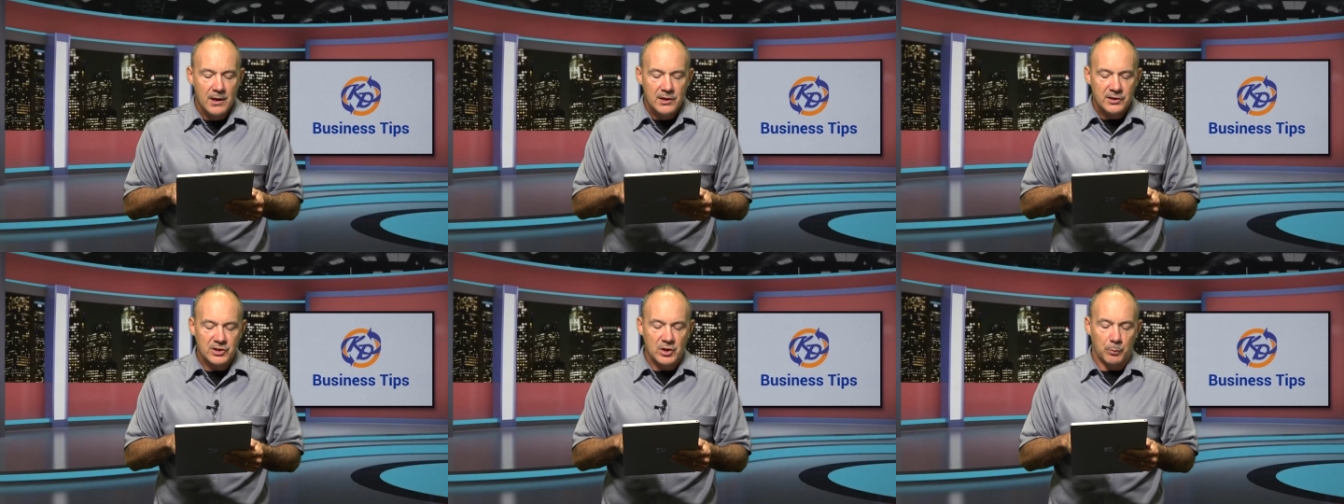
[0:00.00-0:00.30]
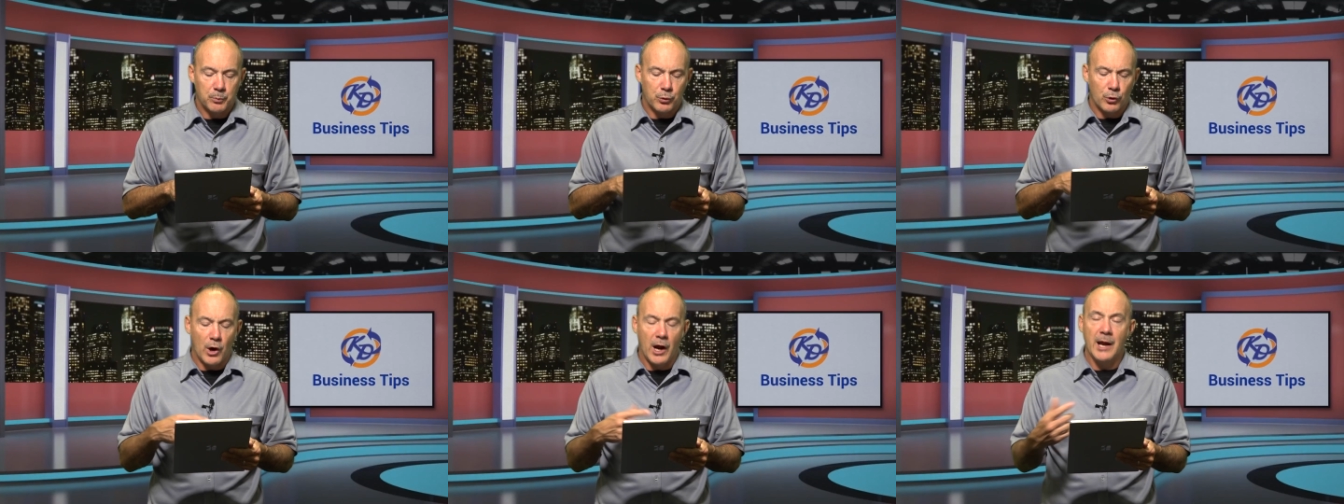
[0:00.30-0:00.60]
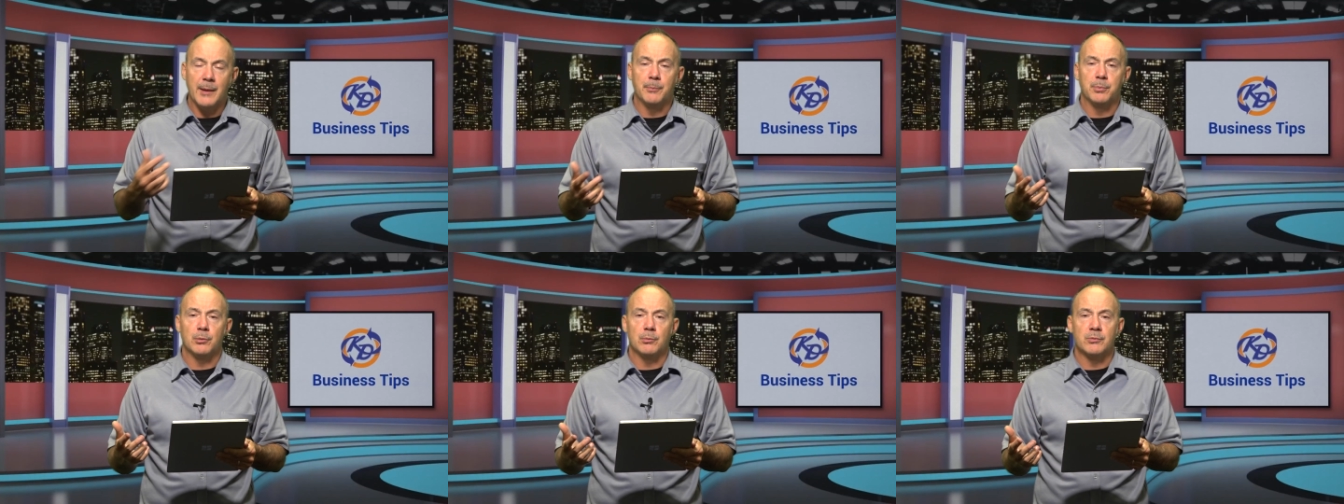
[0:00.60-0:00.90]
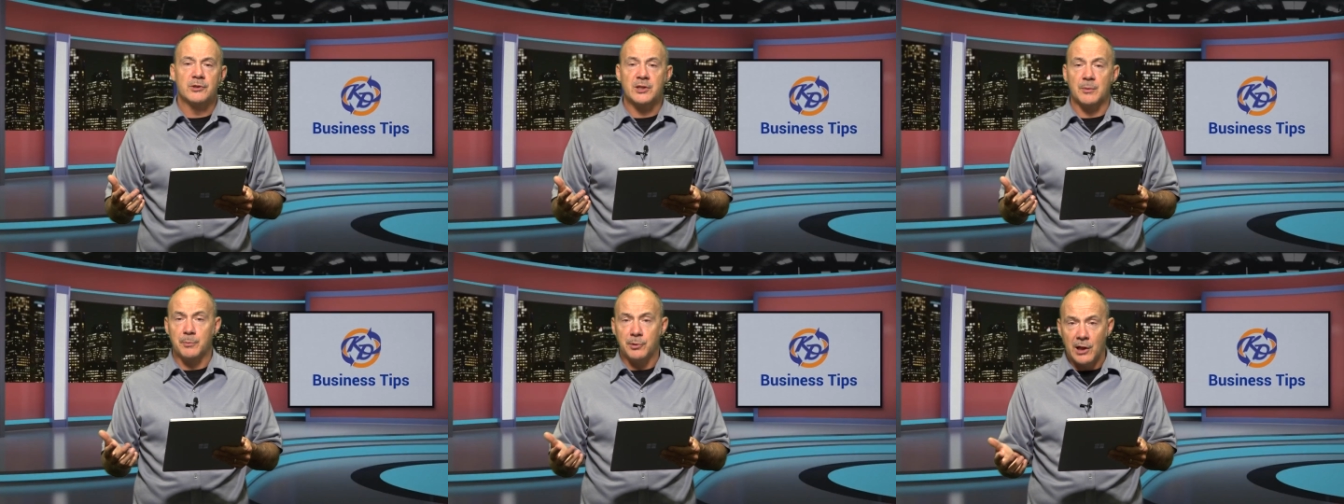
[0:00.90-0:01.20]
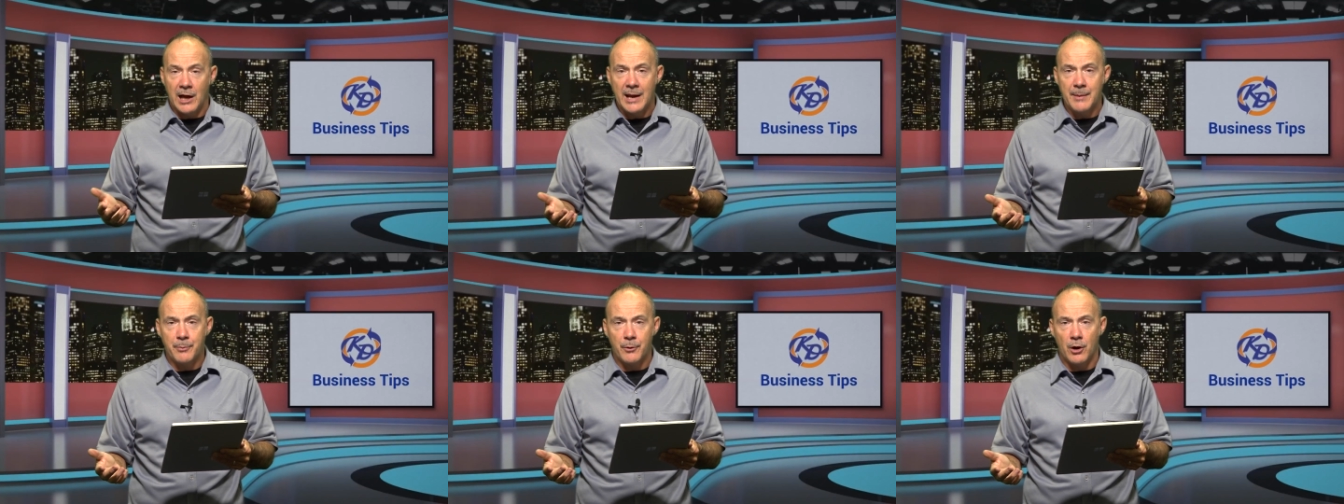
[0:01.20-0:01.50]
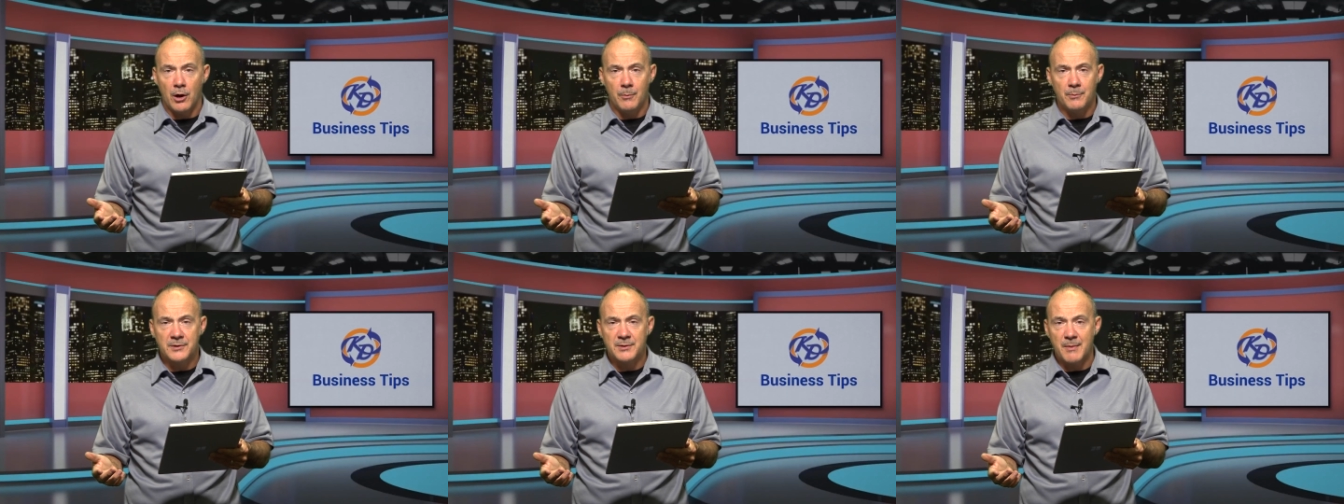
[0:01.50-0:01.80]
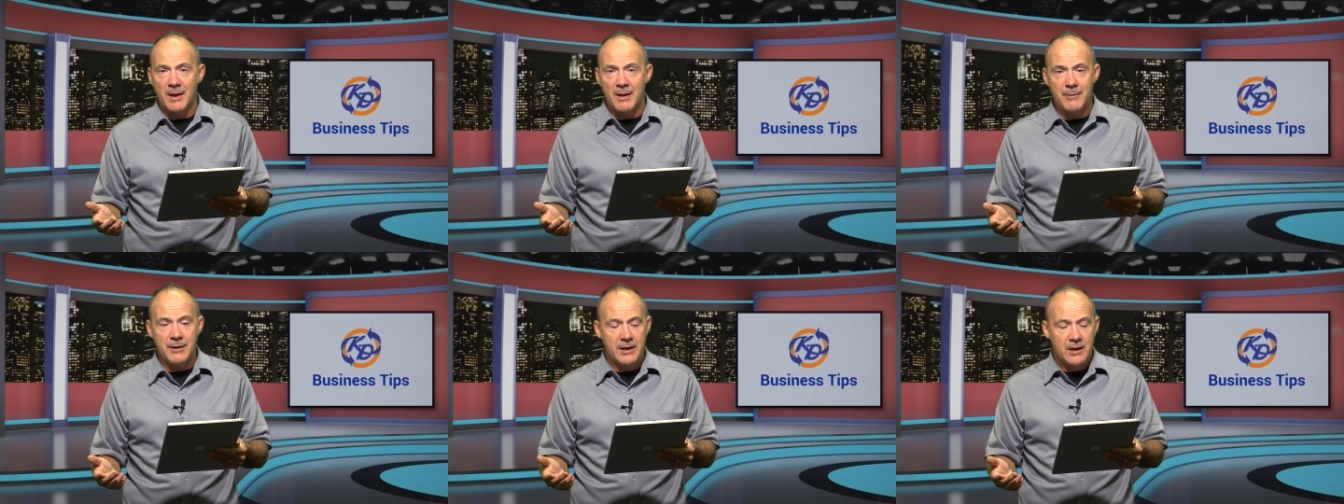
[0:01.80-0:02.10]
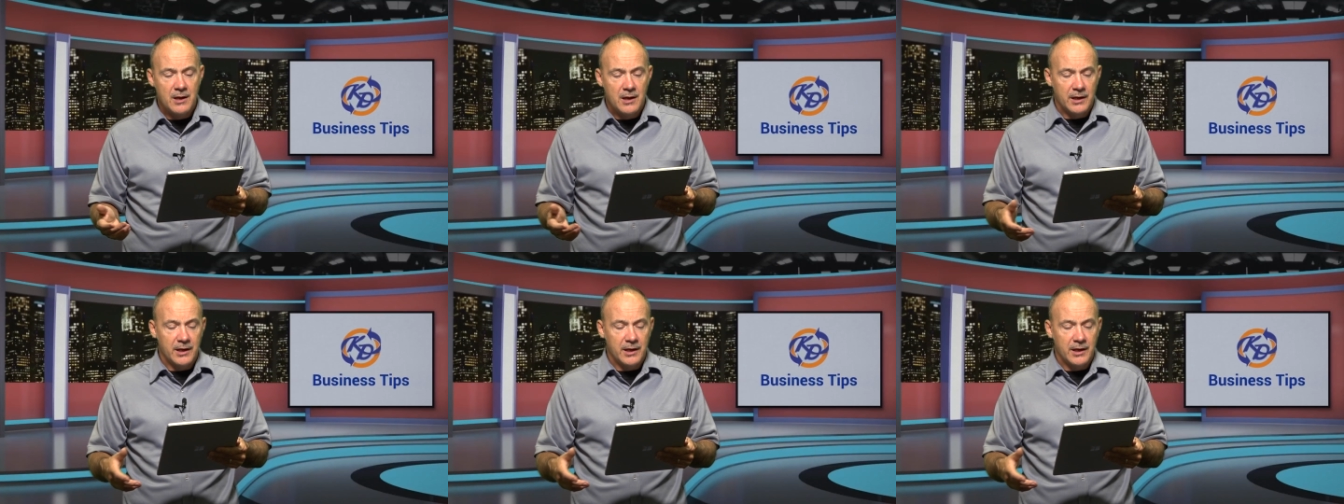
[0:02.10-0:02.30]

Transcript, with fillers: Supply, supply problems, maybe,